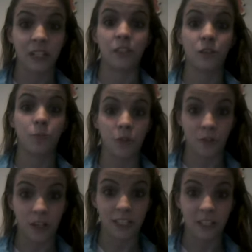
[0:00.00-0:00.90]
and it's
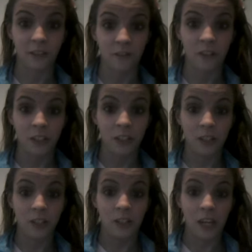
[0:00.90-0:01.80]
progressive,
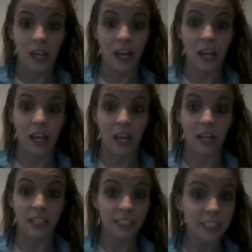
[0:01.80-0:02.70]

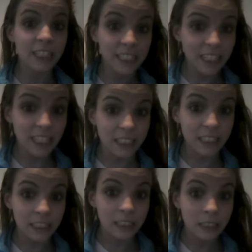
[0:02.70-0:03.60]
and it's a disease.